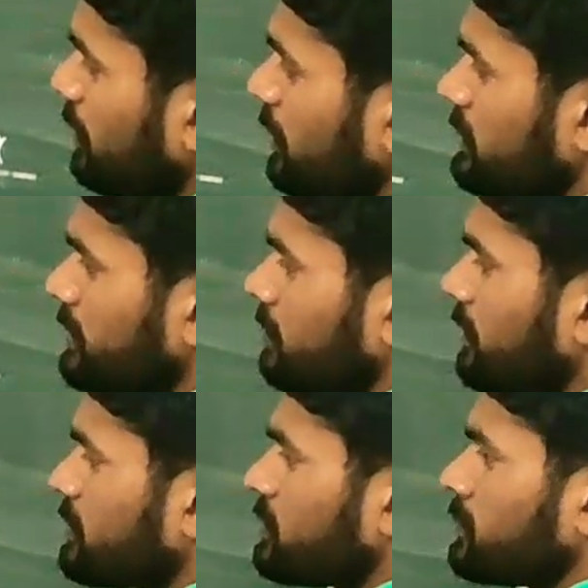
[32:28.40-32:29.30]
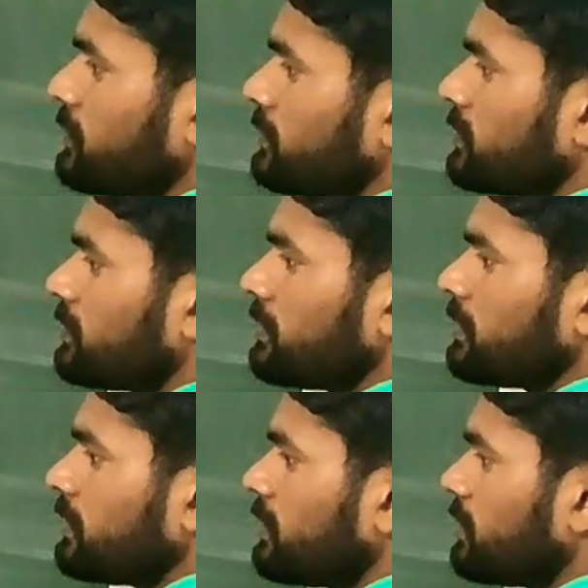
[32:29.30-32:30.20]
is equals to,
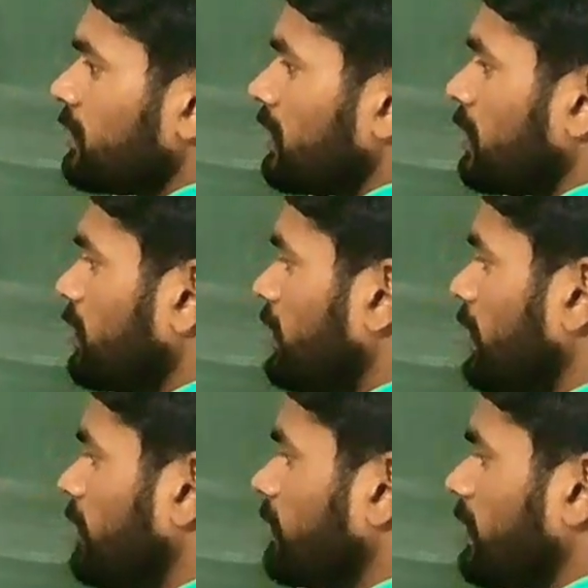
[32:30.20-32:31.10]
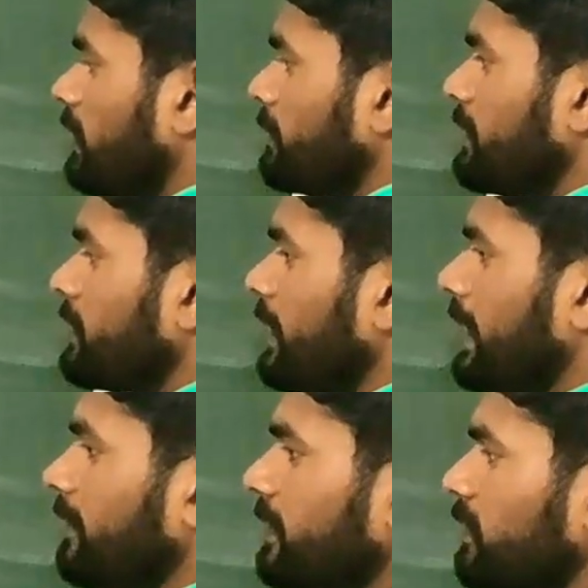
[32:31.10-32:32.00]
it will come here
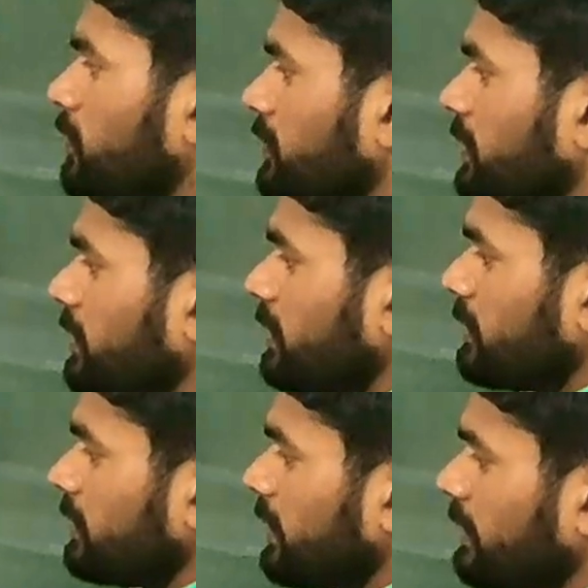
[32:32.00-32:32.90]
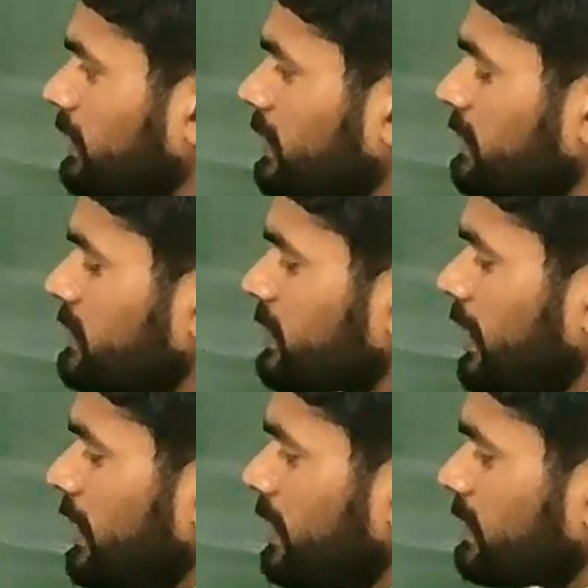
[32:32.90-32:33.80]
and it will go there, then 3
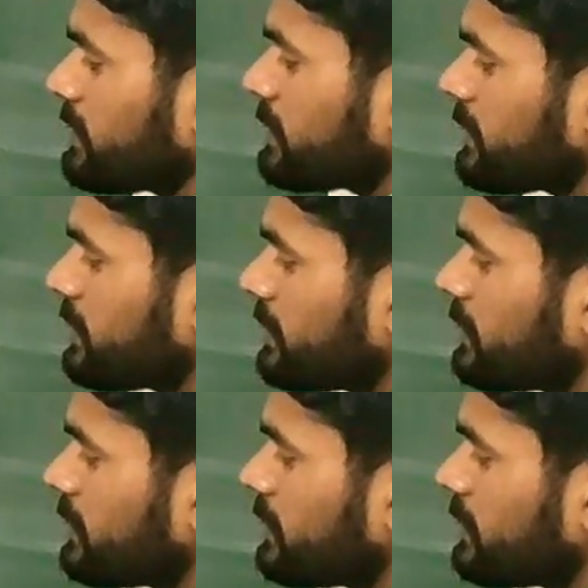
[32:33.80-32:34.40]
sin x